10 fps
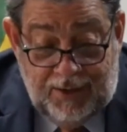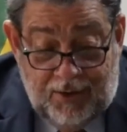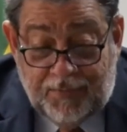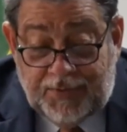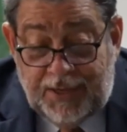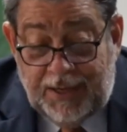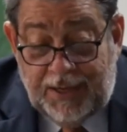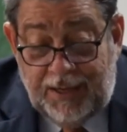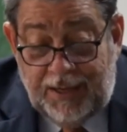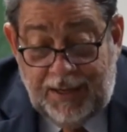of
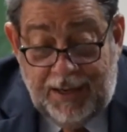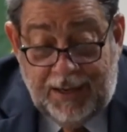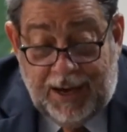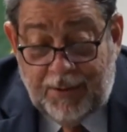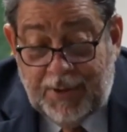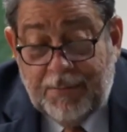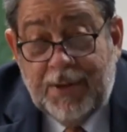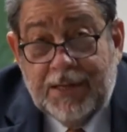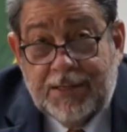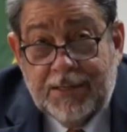the Caribbean
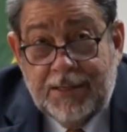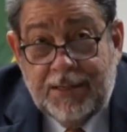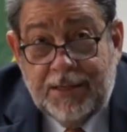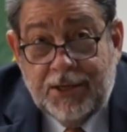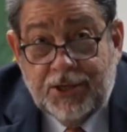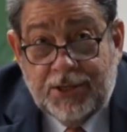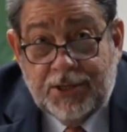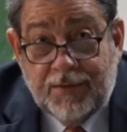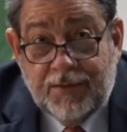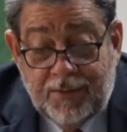Basin
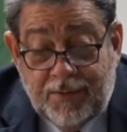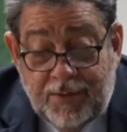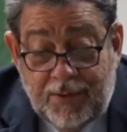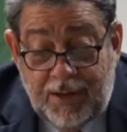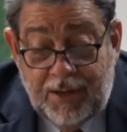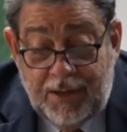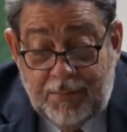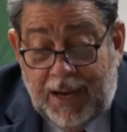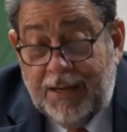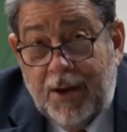Initiative
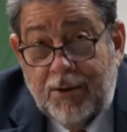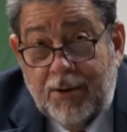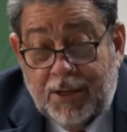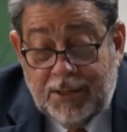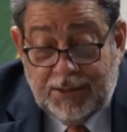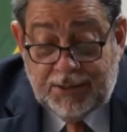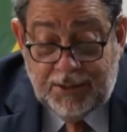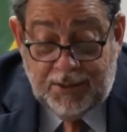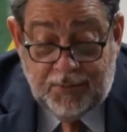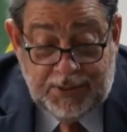by the Americans
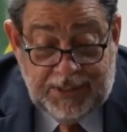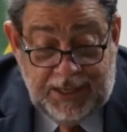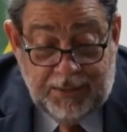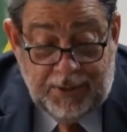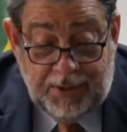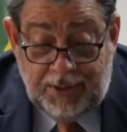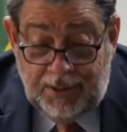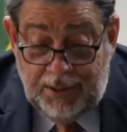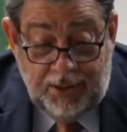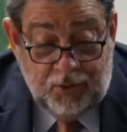was able
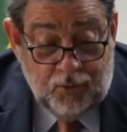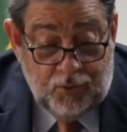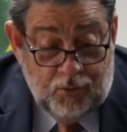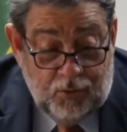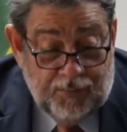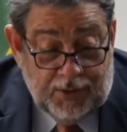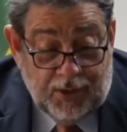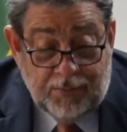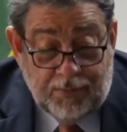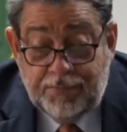to
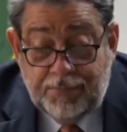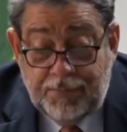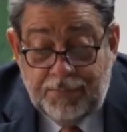overcome